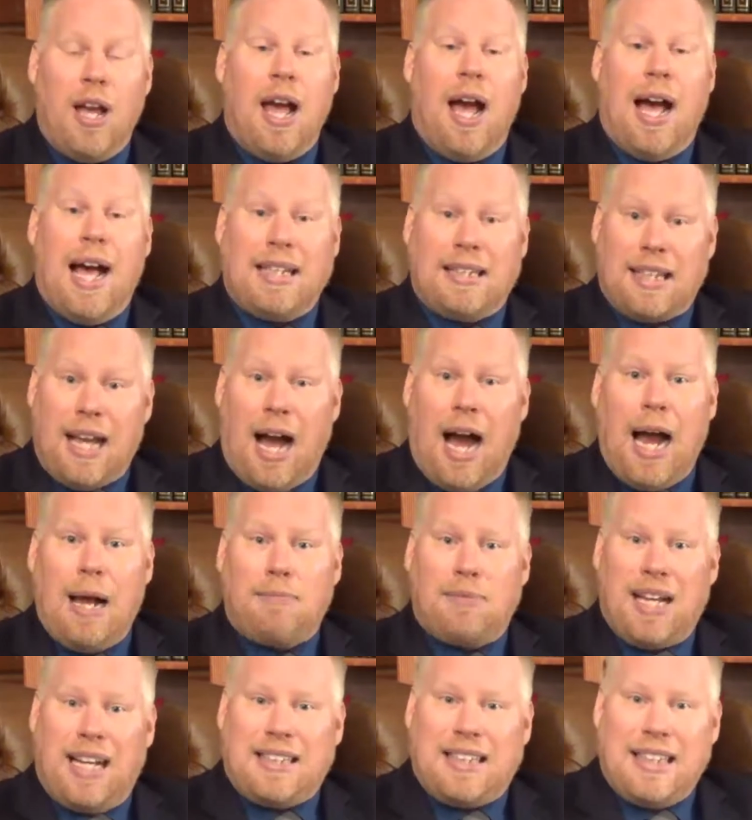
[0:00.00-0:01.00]
at times
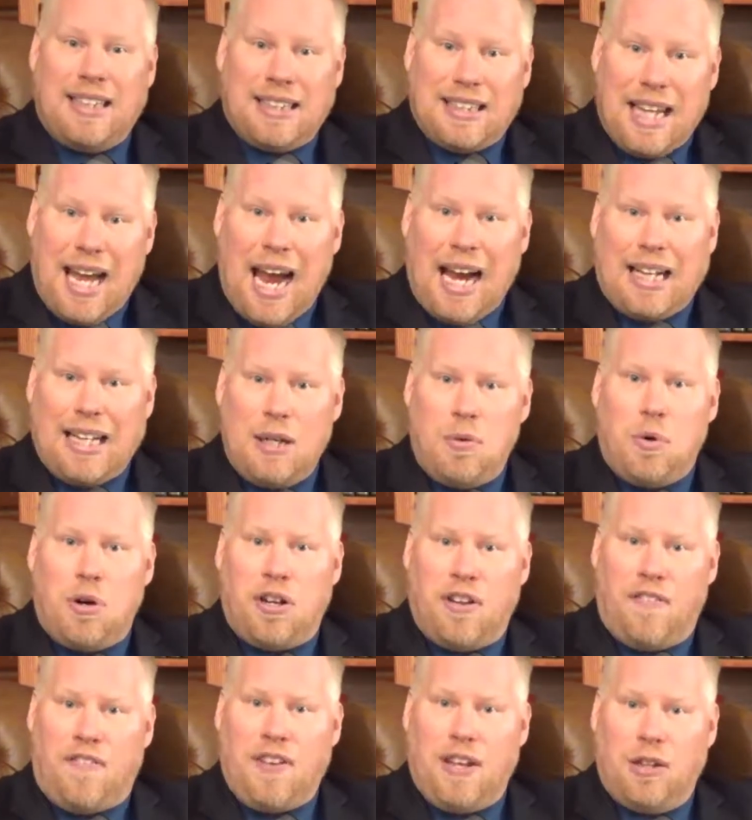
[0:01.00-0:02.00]
that's exactly what
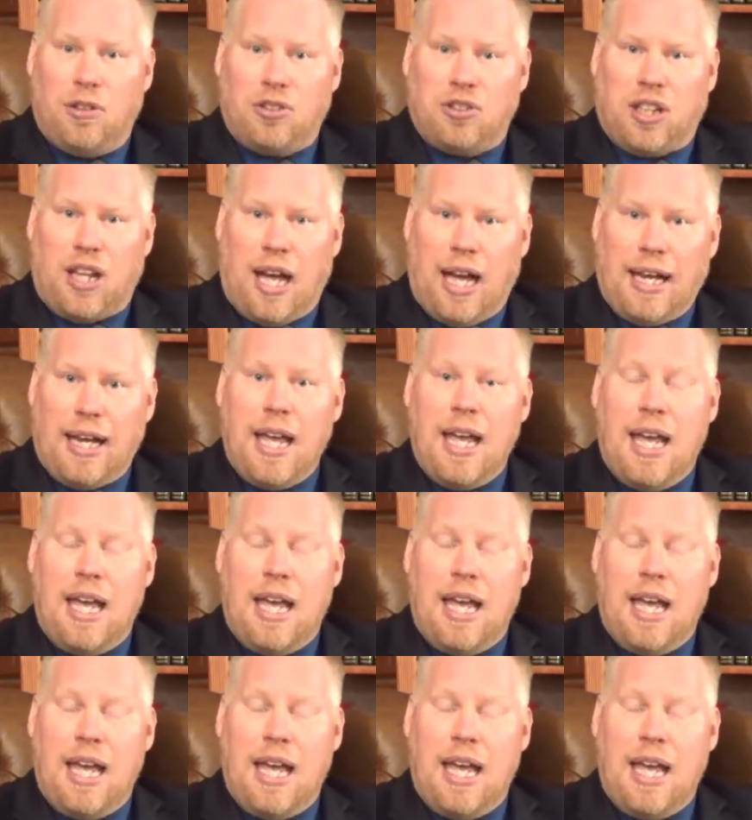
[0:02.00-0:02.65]
it feels like.